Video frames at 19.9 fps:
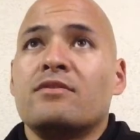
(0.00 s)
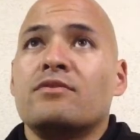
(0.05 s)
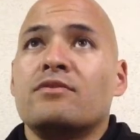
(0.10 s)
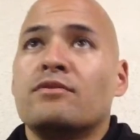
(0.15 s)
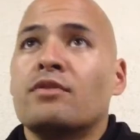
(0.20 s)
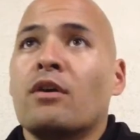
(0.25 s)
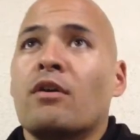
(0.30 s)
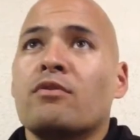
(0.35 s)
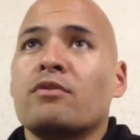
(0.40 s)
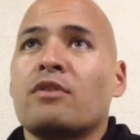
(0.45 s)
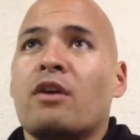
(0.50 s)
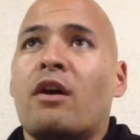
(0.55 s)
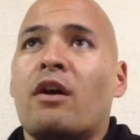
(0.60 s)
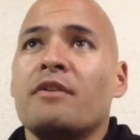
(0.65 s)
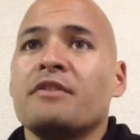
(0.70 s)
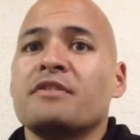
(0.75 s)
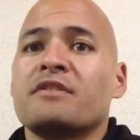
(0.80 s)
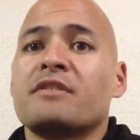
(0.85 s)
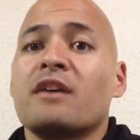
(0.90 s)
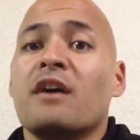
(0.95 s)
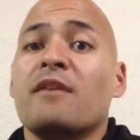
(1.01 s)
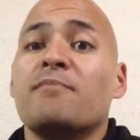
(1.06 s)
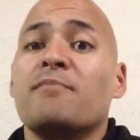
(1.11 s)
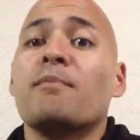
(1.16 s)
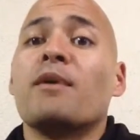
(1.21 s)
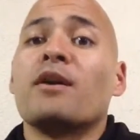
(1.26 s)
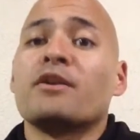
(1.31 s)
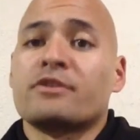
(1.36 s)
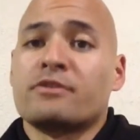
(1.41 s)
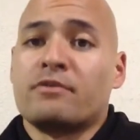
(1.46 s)
Don't call this stuff
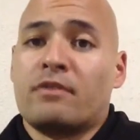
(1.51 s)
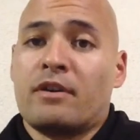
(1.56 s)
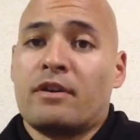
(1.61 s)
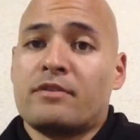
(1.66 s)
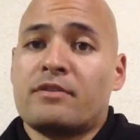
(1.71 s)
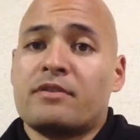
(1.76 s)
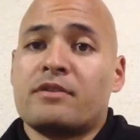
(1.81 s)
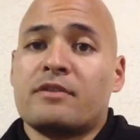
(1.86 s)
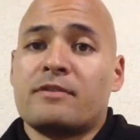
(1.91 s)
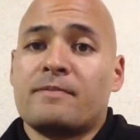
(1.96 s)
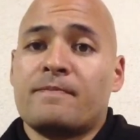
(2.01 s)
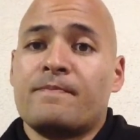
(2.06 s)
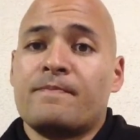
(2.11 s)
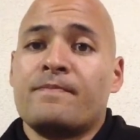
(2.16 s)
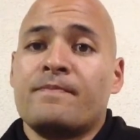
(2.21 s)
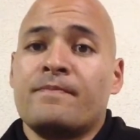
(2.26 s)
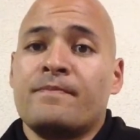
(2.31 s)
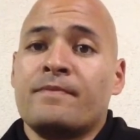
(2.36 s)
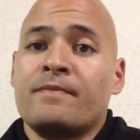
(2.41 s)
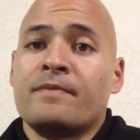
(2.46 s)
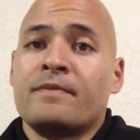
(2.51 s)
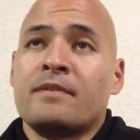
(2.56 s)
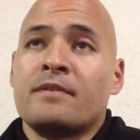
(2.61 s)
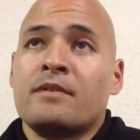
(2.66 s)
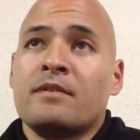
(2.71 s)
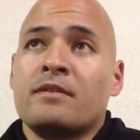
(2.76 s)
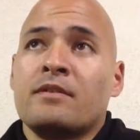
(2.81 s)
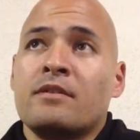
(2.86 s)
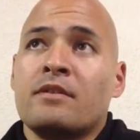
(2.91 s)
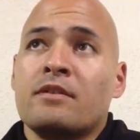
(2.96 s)
martial arts.
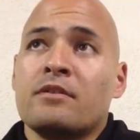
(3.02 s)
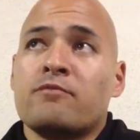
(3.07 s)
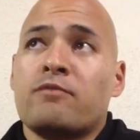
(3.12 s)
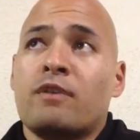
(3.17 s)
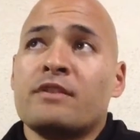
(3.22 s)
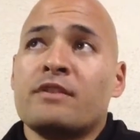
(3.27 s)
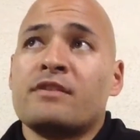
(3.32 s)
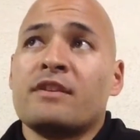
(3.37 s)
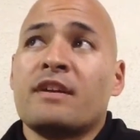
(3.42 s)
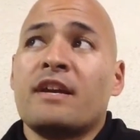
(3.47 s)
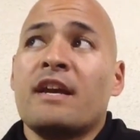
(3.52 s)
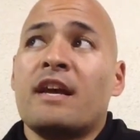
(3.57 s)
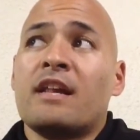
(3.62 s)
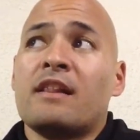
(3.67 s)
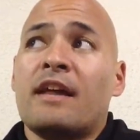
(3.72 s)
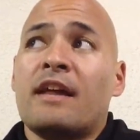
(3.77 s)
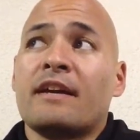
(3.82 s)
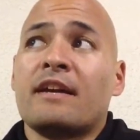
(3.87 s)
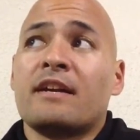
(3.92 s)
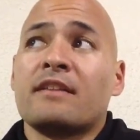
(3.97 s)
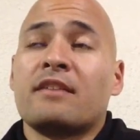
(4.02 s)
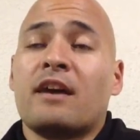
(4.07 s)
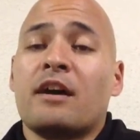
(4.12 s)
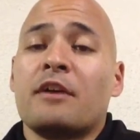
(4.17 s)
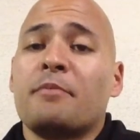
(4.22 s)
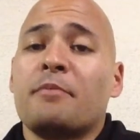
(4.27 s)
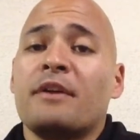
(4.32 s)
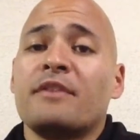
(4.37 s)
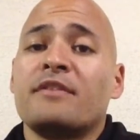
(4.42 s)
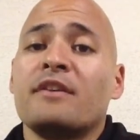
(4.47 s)
Because once again, like I talked
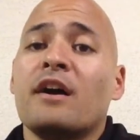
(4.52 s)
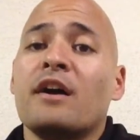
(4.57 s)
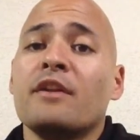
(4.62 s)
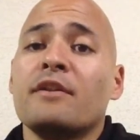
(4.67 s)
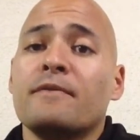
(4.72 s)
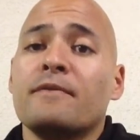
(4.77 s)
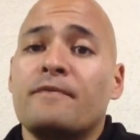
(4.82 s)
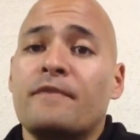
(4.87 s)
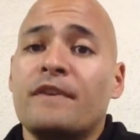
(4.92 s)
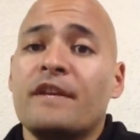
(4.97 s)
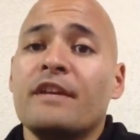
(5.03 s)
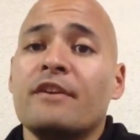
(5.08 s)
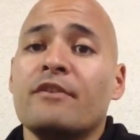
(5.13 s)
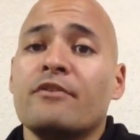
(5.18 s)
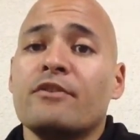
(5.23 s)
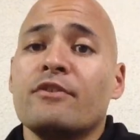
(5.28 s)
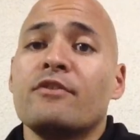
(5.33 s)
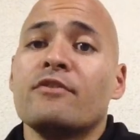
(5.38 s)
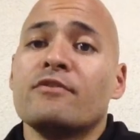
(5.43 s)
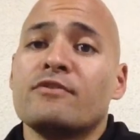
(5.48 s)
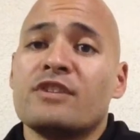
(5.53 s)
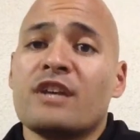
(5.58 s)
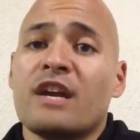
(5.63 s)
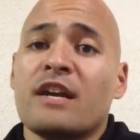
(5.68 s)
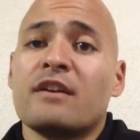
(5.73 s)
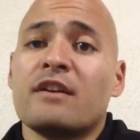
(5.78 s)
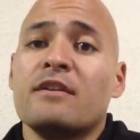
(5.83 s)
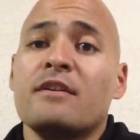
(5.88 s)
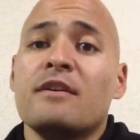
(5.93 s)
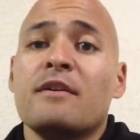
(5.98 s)
about the other video, you could check
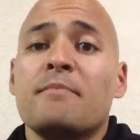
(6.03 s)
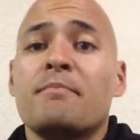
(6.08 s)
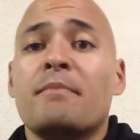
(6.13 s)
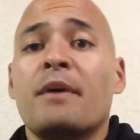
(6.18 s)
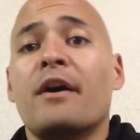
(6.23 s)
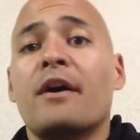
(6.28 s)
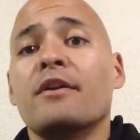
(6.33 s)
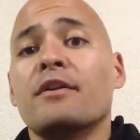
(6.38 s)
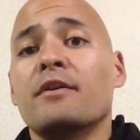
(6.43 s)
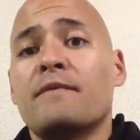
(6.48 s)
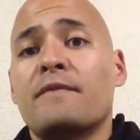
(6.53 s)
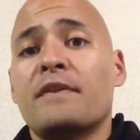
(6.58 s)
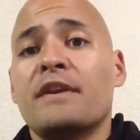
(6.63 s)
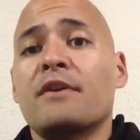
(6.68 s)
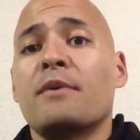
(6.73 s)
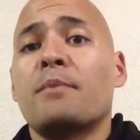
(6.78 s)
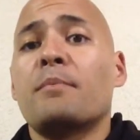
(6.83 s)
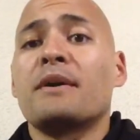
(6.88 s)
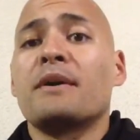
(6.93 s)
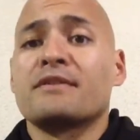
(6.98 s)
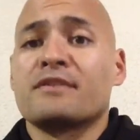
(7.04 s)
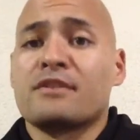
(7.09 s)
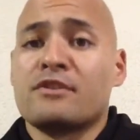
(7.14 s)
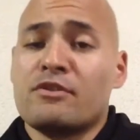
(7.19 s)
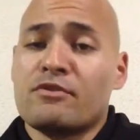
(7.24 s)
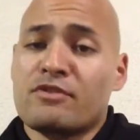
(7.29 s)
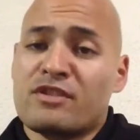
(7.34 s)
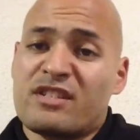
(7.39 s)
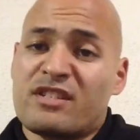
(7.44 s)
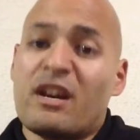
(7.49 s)
my other video
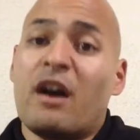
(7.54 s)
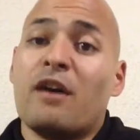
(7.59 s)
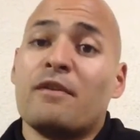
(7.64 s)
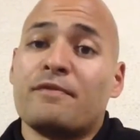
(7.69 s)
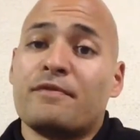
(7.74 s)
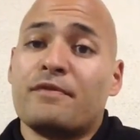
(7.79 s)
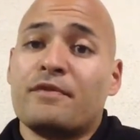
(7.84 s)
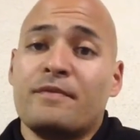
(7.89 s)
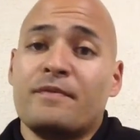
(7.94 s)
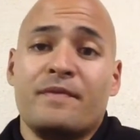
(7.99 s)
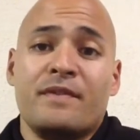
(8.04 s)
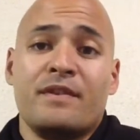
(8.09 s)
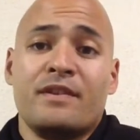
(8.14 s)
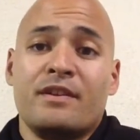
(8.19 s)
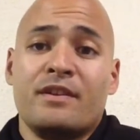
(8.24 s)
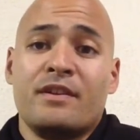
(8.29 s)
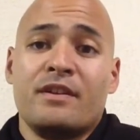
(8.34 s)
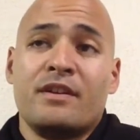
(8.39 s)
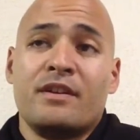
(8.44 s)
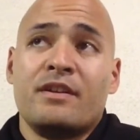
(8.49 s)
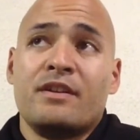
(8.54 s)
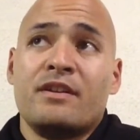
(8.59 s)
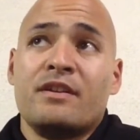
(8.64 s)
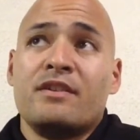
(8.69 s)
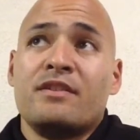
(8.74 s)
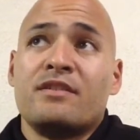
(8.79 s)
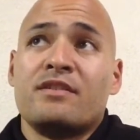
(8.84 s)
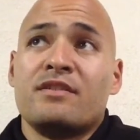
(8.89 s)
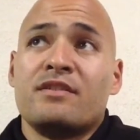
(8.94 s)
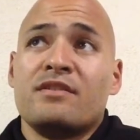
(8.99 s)
yourself.
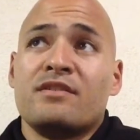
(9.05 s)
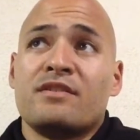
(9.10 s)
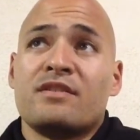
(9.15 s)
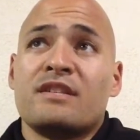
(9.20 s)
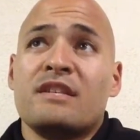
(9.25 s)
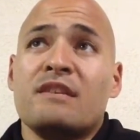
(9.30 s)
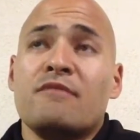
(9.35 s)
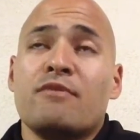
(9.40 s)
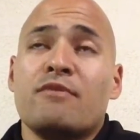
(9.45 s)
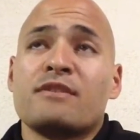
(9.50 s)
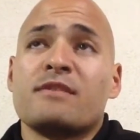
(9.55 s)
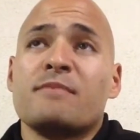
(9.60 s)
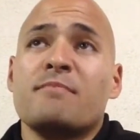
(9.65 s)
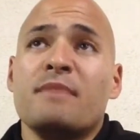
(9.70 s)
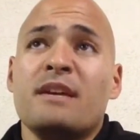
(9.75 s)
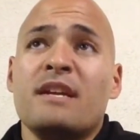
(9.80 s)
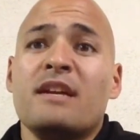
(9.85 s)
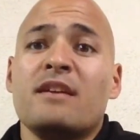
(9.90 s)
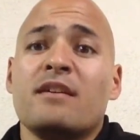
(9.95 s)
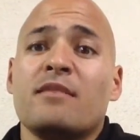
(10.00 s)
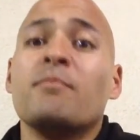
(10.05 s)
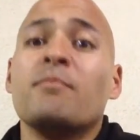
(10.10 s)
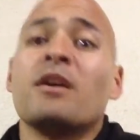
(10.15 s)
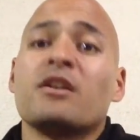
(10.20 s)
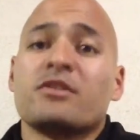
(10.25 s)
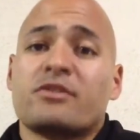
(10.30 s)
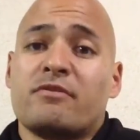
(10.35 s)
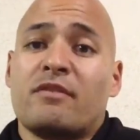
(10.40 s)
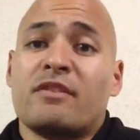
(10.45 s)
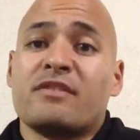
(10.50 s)
See what the meaning of
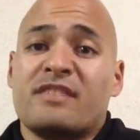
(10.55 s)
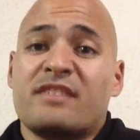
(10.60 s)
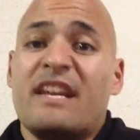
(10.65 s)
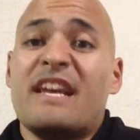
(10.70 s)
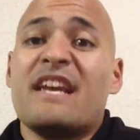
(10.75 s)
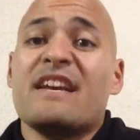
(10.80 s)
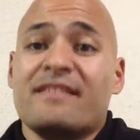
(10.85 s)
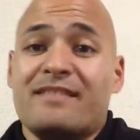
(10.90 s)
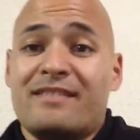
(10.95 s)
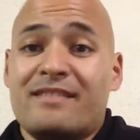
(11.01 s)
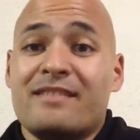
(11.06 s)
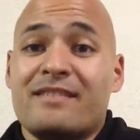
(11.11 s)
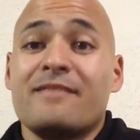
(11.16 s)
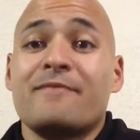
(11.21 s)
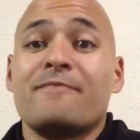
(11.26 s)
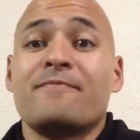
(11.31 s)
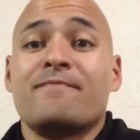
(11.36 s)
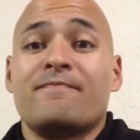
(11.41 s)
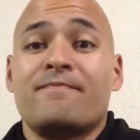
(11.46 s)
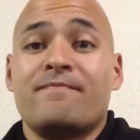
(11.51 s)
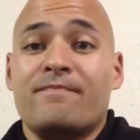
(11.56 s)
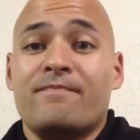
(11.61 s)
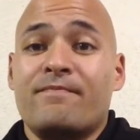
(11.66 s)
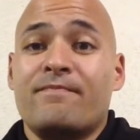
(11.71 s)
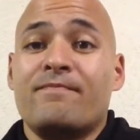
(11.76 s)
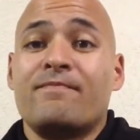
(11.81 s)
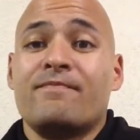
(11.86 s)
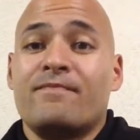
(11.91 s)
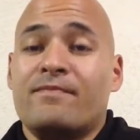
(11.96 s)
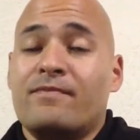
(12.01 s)
martial arts is.
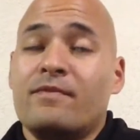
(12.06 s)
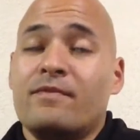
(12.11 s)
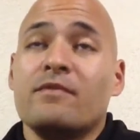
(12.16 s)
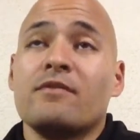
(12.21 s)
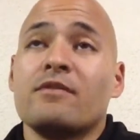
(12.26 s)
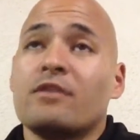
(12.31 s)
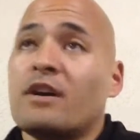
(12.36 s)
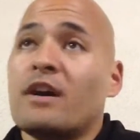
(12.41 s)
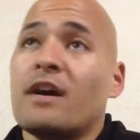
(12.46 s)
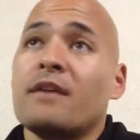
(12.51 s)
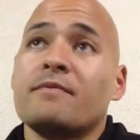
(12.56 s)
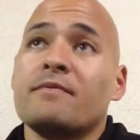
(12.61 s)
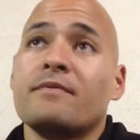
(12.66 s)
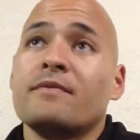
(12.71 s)
Okay?